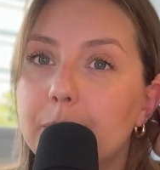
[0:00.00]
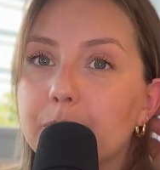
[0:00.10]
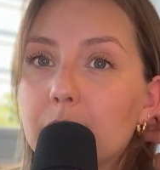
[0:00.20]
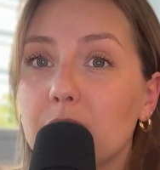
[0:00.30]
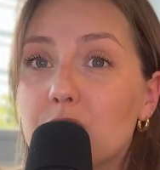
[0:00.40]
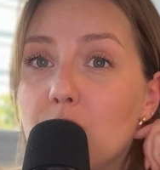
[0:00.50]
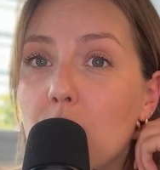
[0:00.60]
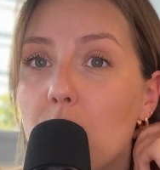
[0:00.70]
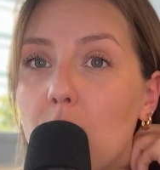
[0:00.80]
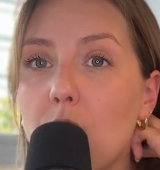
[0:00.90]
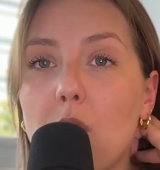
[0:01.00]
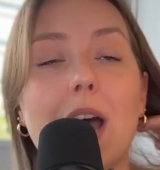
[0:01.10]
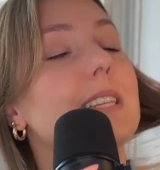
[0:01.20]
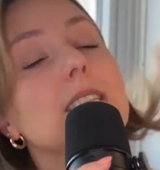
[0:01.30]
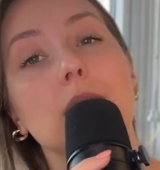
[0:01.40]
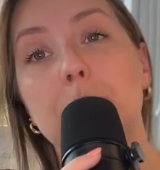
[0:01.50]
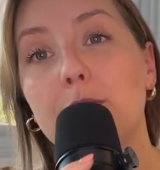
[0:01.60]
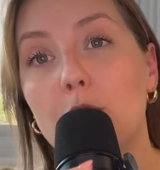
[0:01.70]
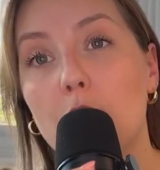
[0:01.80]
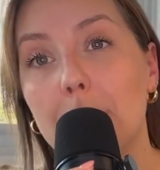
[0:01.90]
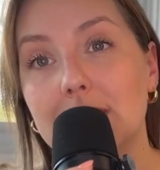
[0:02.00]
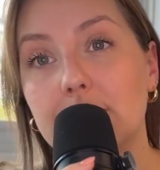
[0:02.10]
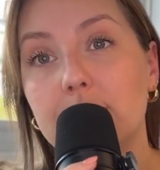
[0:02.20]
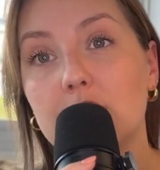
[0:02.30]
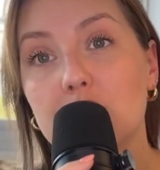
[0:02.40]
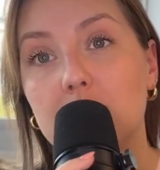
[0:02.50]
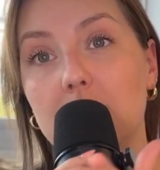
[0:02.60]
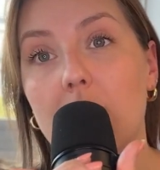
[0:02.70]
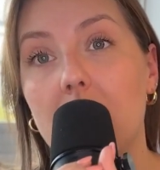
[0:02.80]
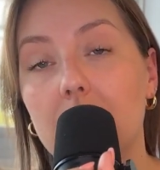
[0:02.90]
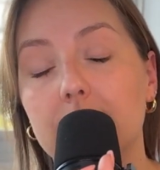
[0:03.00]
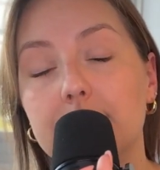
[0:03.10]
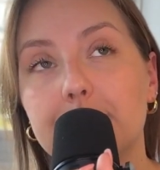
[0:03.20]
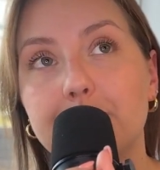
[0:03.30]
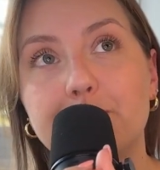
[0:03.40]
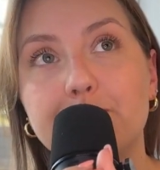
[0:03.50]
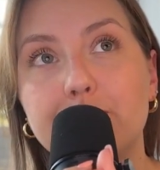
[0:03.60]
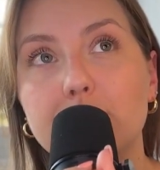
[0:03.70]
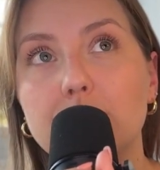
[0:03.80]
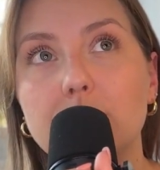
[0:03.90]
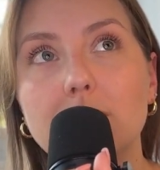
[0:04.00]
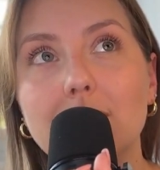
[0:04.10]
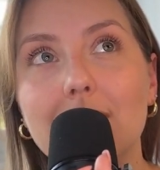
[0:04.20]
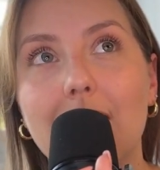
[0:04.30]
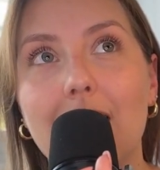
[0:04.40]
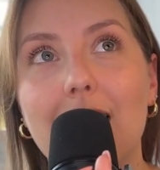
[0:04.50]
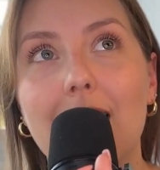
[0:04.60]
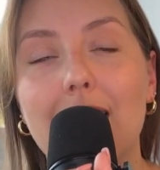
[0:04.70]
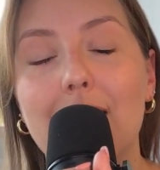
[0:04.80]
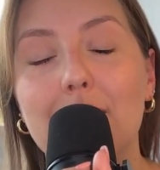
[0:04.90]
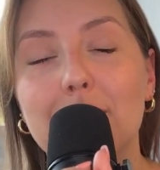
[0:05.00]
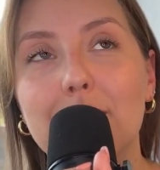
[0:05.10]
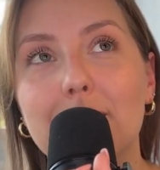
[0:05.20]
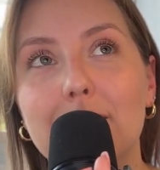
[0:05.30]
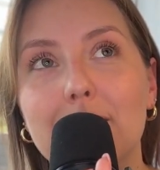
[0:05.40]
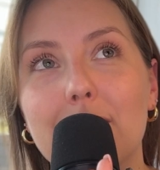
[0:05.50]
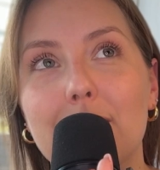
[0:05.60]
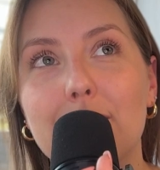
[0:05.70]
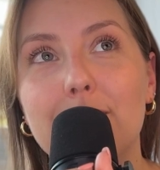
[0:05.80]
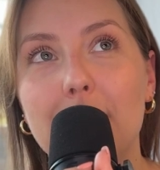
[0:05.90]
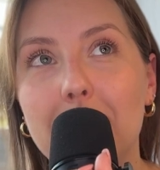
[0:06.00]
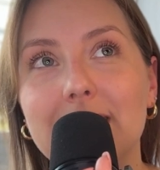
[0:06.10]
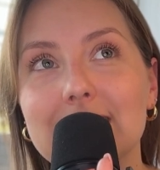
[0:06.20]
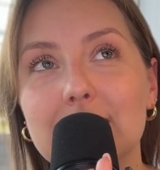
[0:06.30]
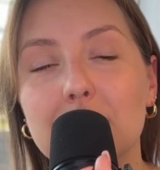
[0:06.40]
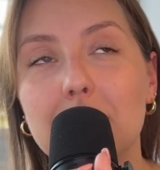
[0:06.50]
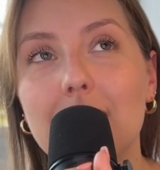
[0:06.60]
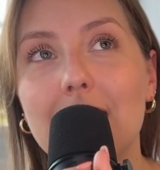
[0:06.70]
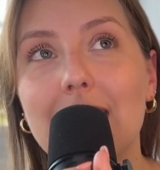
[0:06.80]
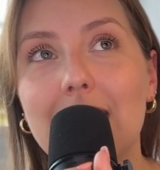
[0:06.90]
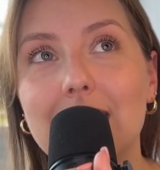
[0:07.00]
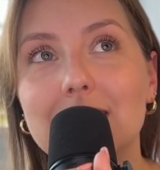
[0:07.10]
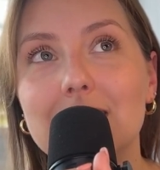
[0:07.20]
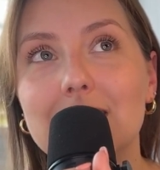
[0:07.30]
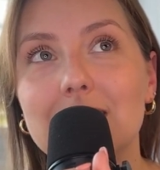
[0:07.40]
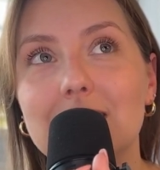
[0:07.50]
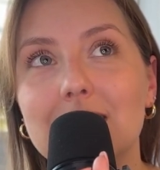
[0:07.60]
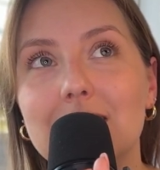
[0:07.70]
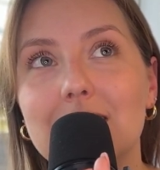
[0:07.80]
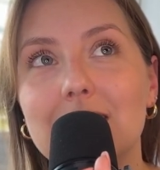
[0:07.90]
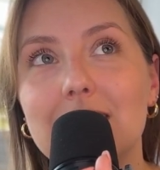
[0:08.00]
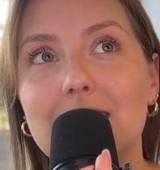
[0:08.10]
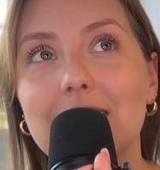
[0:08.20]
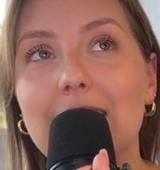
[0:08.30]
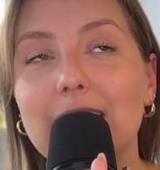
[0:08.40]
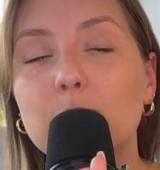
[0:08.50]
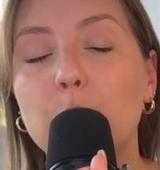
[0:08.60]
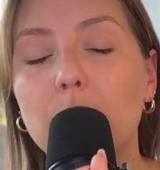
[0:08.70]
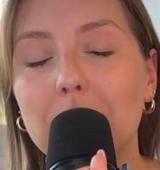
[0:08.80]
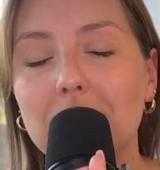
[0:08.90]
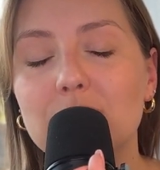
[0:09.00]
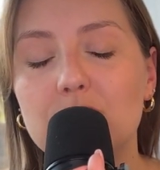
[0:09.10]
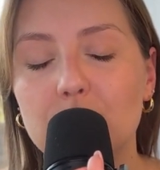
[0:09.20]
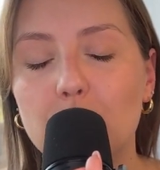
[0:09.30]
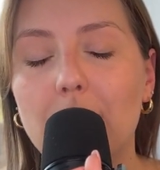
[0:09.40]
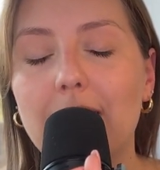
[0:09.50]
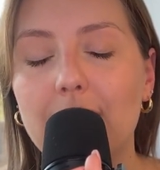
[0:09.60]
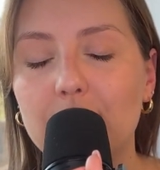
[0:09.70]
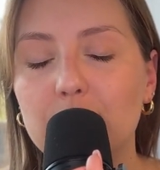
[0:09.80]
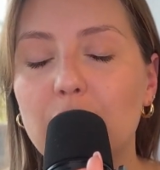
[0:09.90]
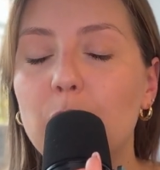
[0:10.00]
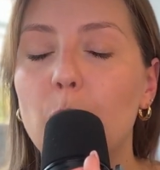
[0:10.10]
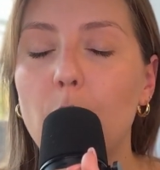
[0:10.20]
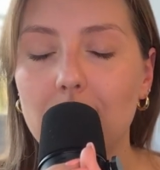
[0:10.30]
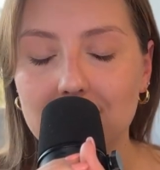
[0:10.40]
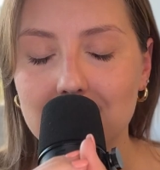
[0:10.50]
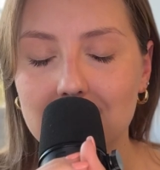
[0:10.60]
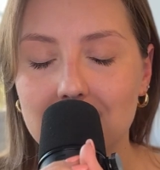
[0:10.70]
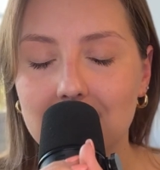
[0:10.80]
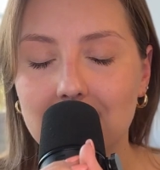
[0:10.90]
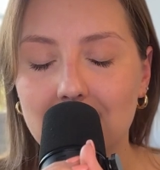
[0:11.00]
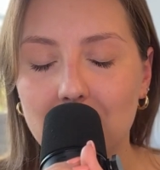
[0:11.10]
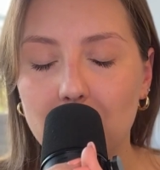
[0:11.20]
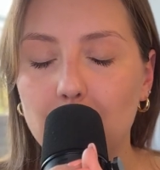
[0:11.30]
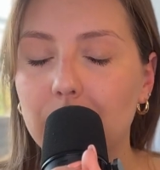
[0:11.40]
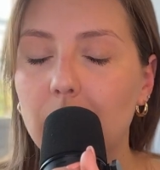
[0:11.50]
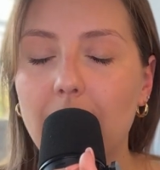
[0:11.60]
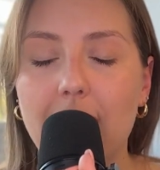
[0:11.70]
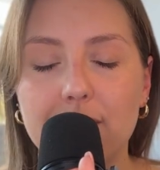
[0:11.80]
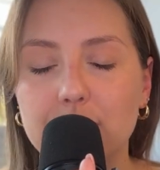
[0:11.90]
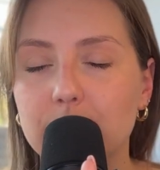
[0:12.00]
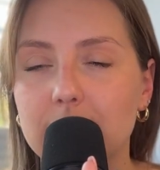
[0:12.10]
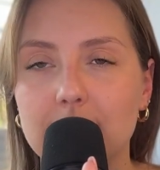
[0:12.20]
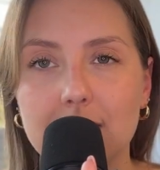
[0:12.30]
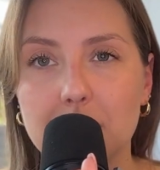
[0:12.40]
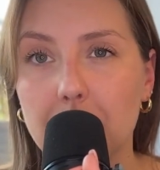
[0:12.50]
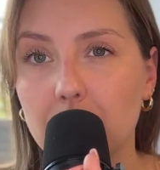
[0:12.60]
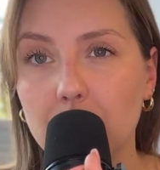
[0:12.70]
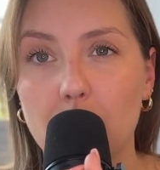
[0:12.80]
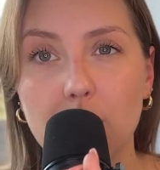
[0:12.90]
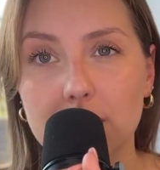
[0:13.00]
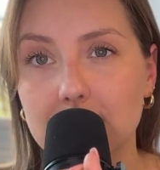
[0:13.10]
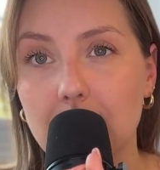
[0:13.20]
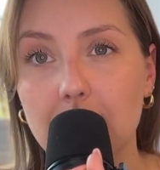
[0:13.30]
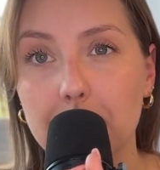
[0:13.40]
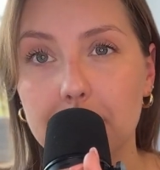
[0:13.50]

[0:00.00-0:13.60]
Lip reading: So as I said before, my definition of uh feminism, it's let women do whatever they want without having to discuss about it all the time.